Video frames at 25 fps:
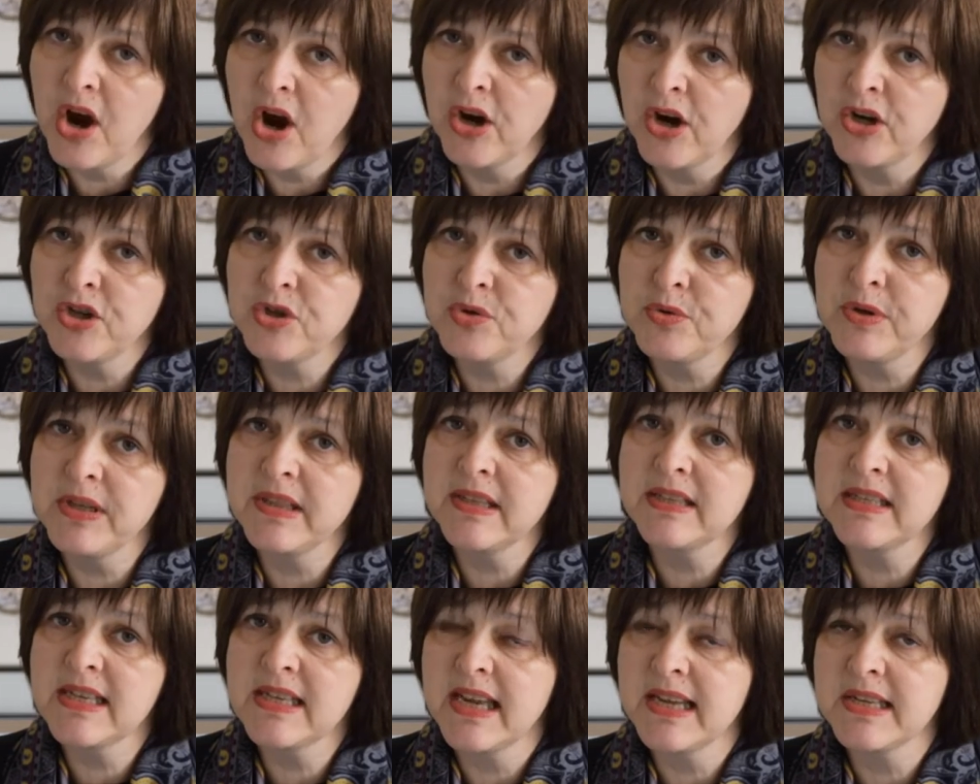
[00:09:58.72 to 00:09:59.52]
are doing
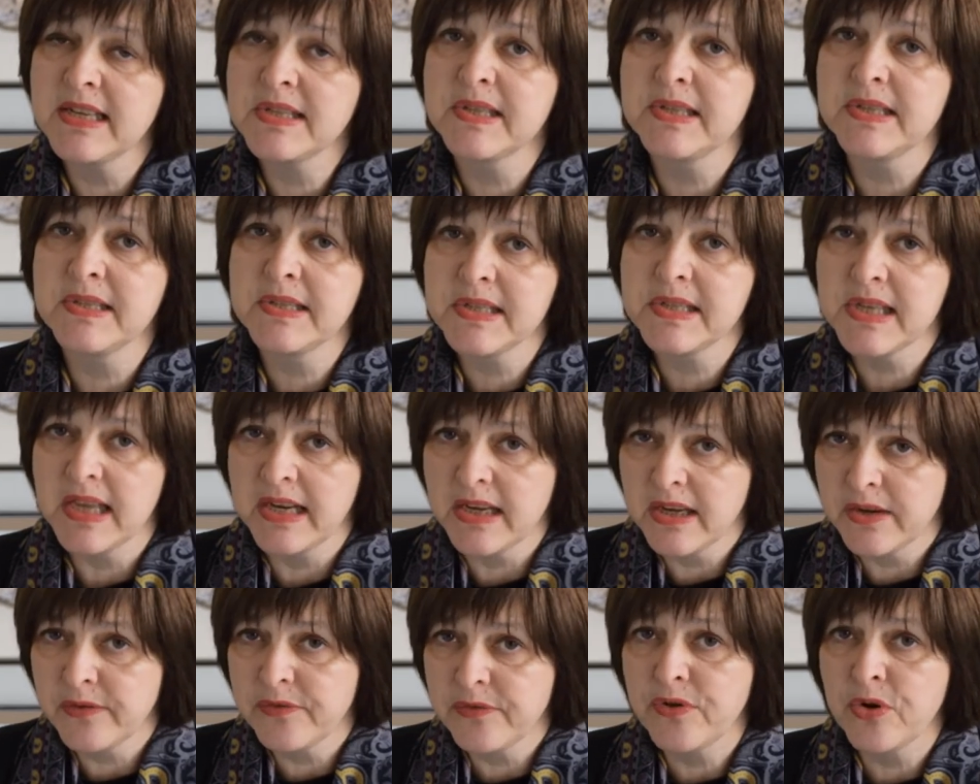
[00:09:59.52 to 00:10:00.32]
the tests and
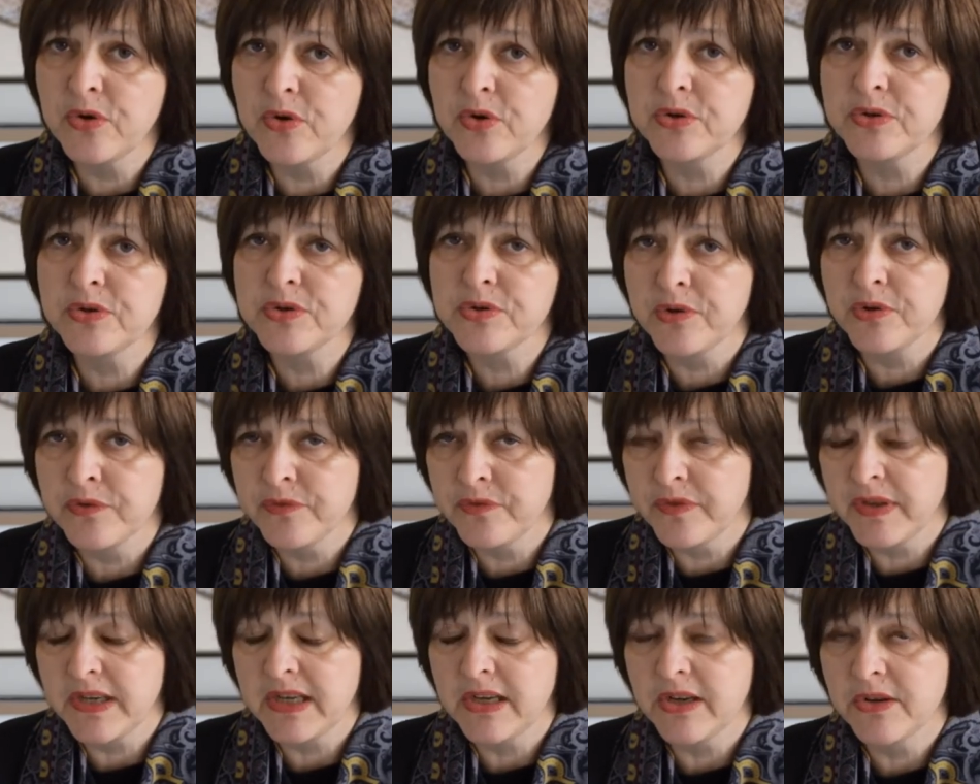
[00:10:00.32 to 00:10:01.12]
sending photos or
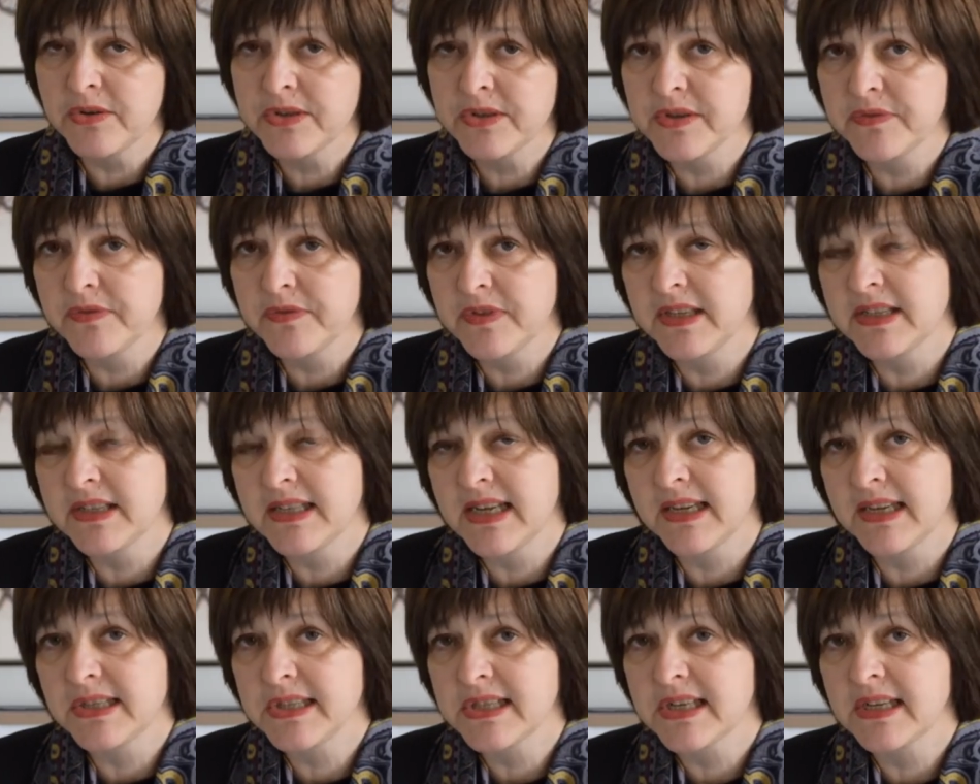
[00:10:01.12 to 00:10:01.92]
videos of the
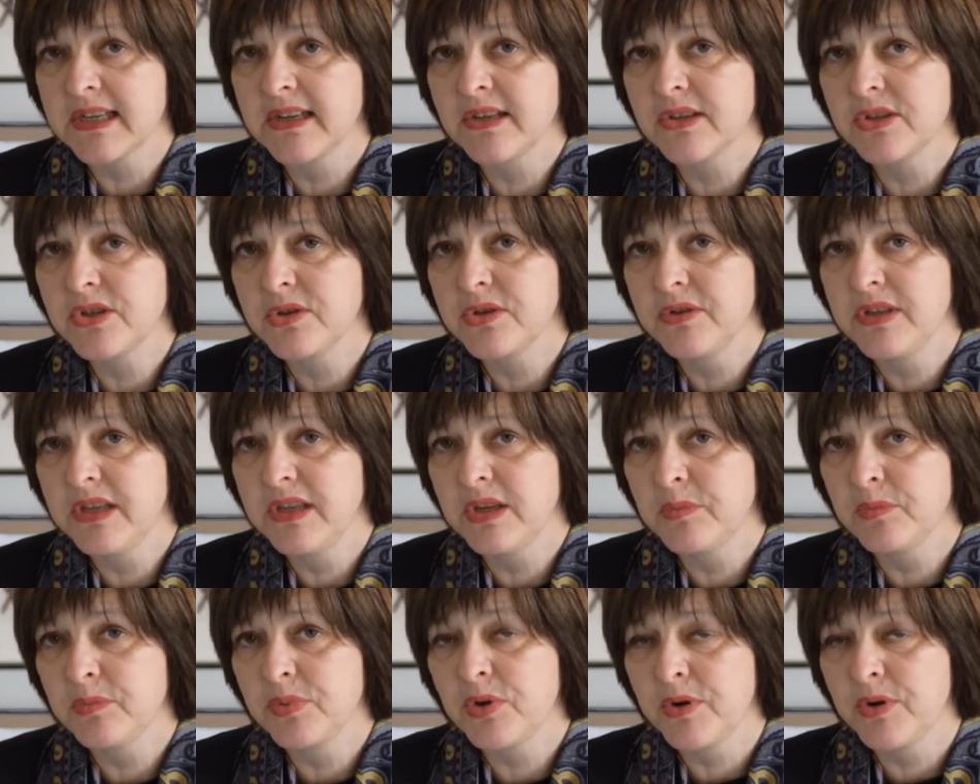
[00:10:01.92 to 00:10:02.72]
testing to the
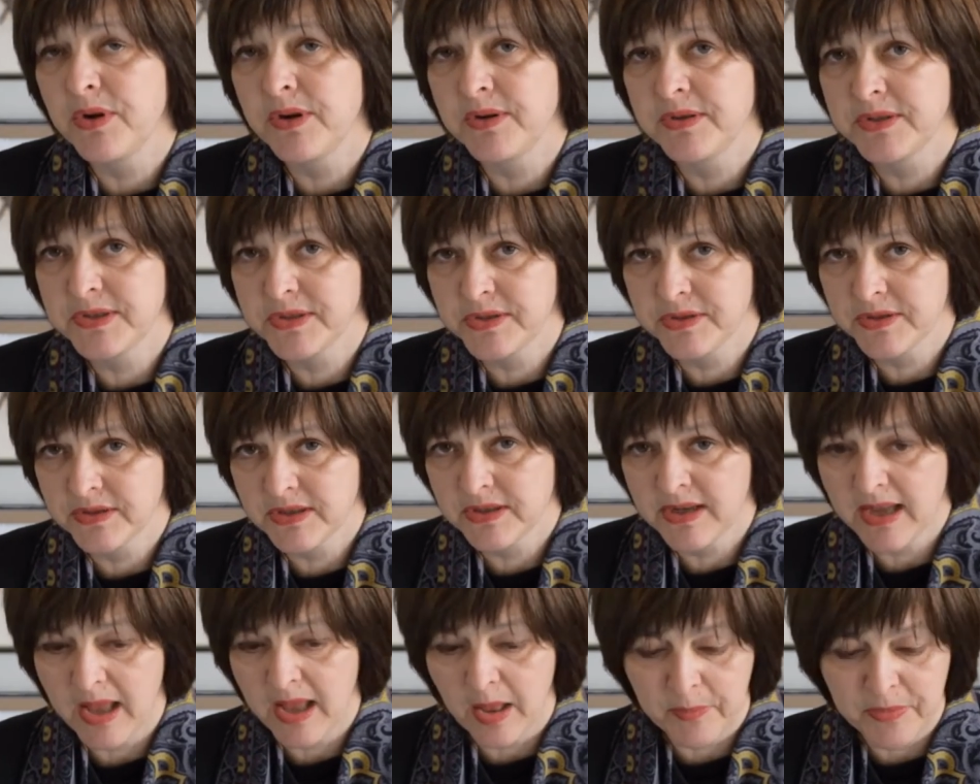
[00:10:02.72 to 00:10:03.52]
employers
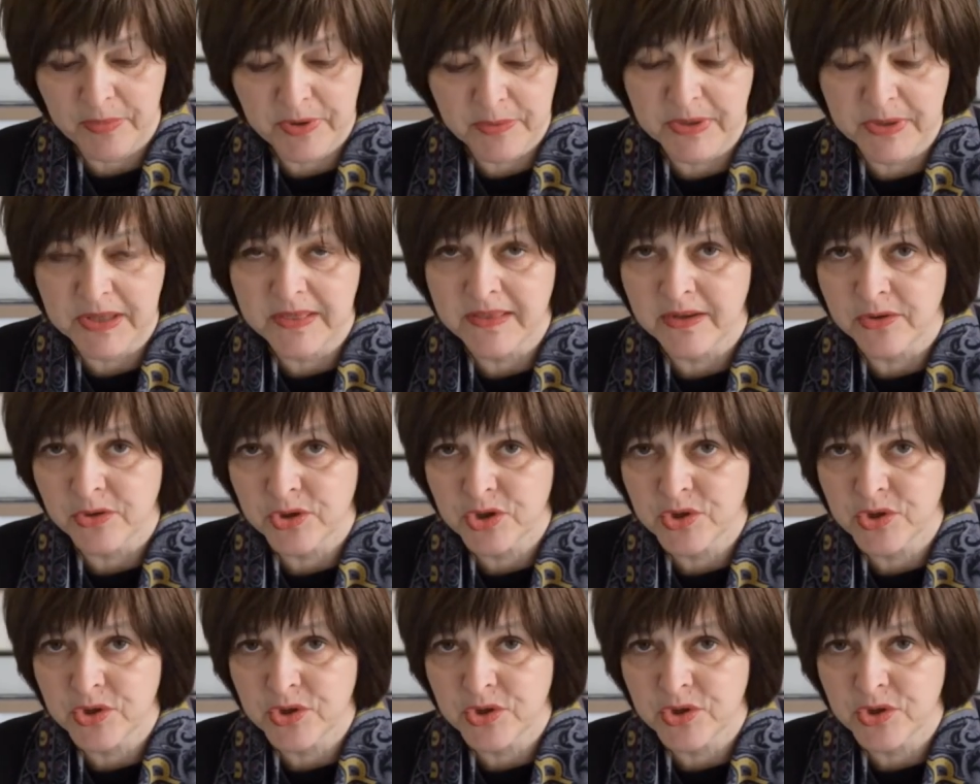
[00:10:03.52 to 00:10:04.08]
to help them in their